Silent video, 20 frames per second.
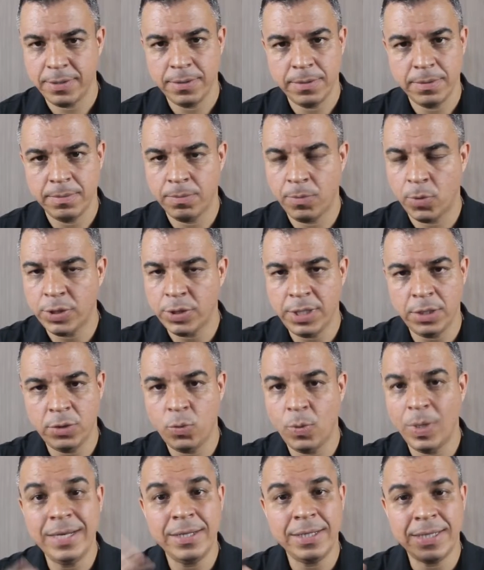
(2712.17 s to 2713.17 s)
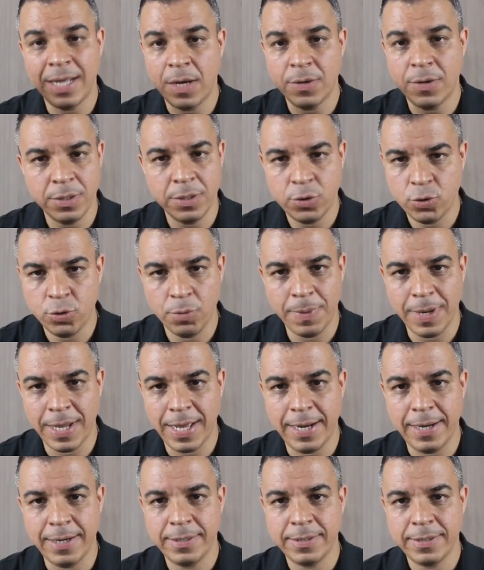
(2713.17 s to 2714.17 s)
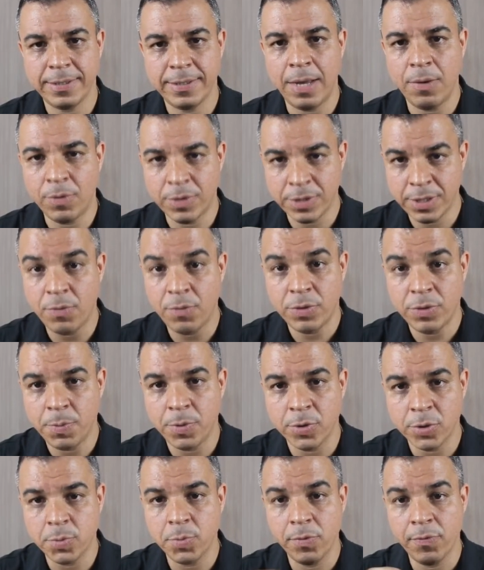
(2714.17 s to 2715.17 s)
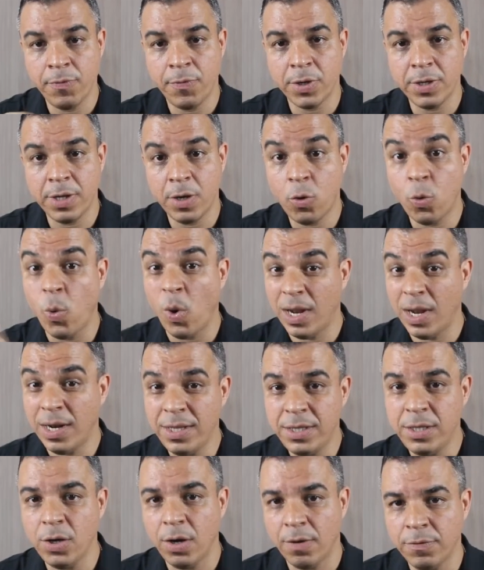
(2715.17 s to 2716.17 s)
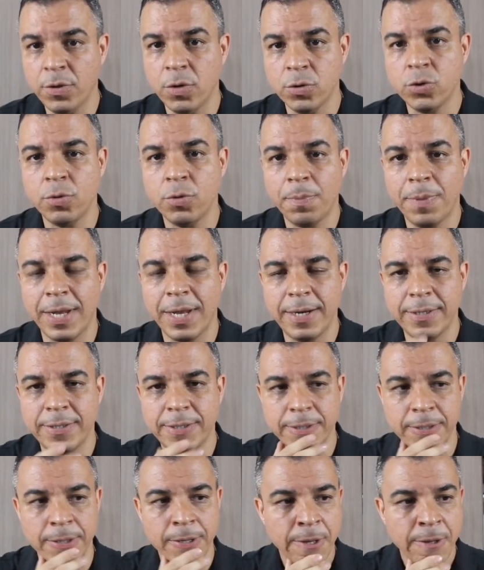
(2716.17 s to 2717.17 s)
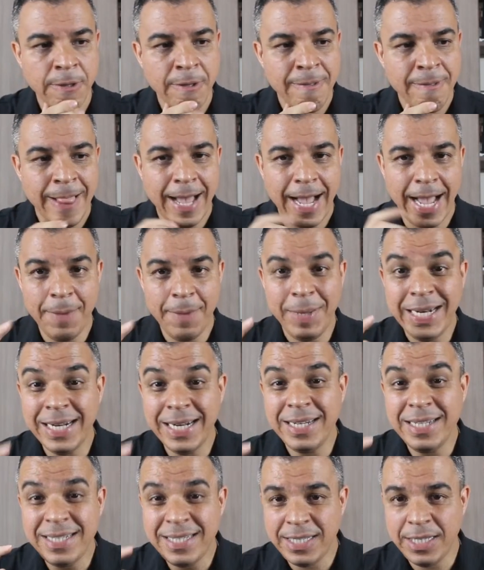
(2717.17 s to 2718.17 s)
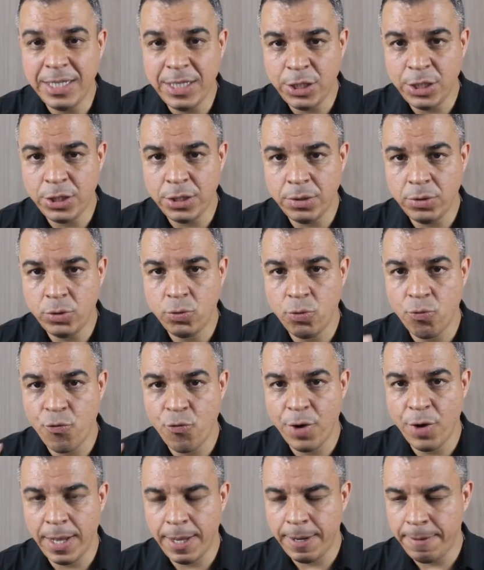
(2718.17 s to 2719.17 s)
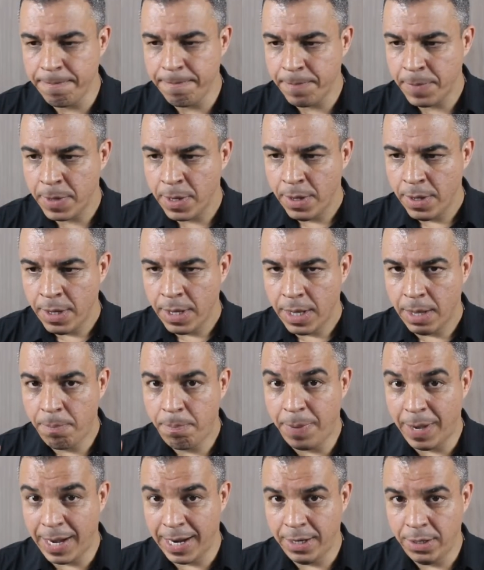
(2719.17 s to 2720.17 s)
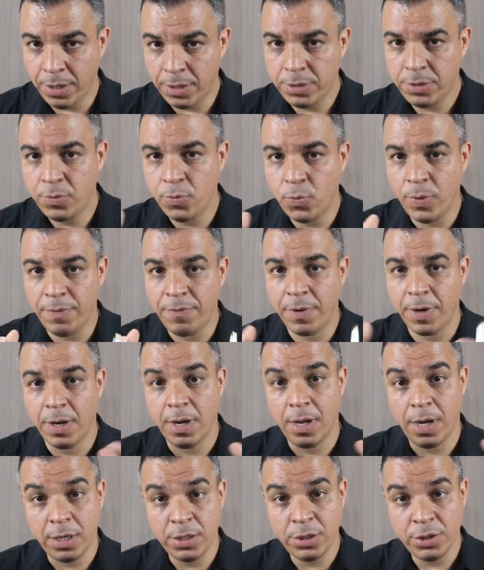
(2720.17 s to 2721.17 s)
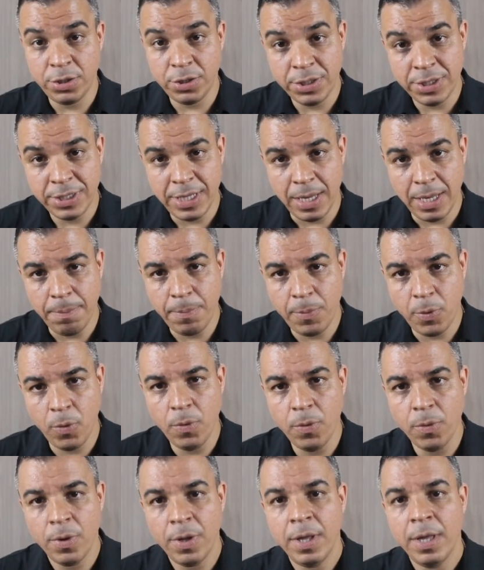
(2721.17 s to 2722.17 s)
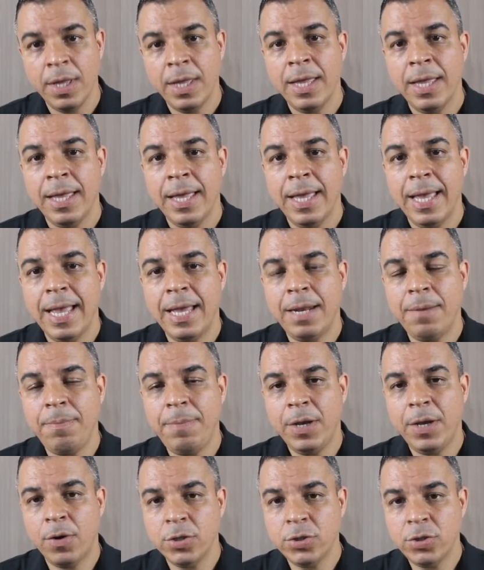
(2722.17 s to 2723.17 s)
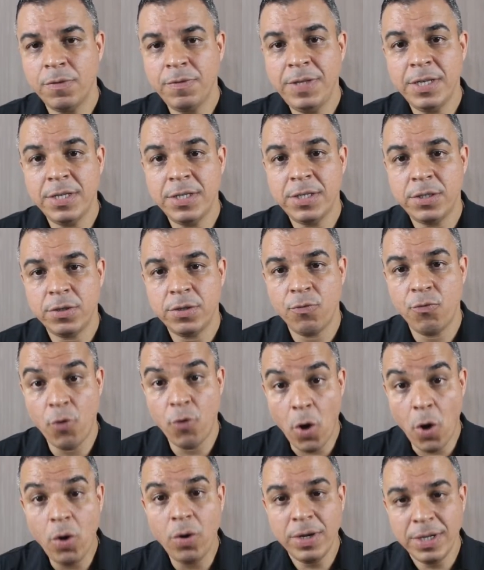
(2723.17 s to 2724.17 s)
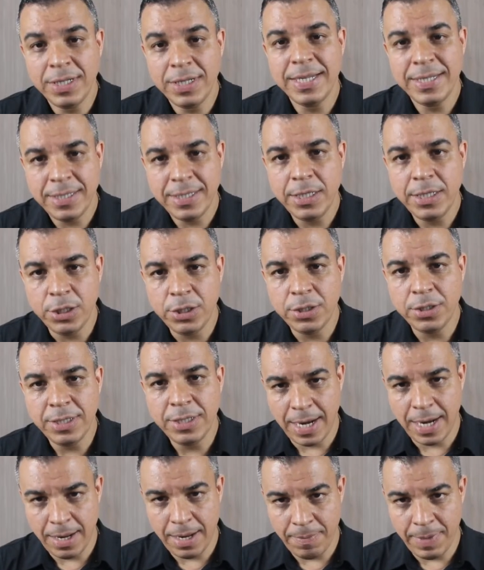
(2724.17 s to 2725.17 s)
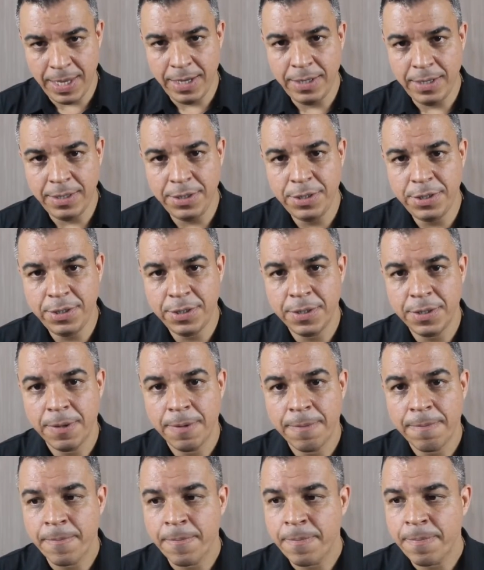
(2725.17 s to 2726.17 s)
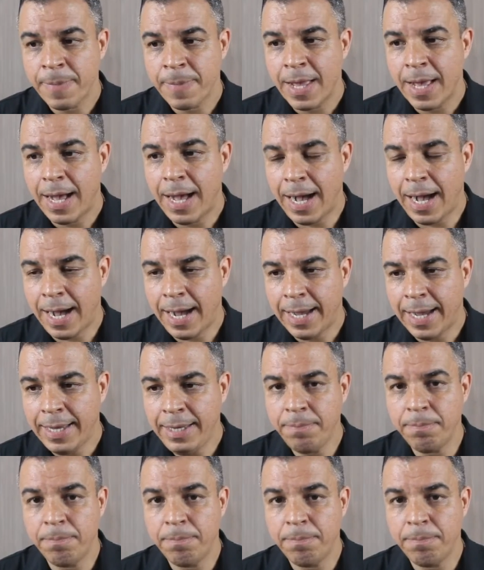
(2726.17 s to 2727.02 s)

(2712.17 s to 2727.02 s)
more than 1,000 suppliers. I was the responsible for the quality of those suppliers. I made a decision to run a pilot with a larger sample, and because of this wrong decision that I made, I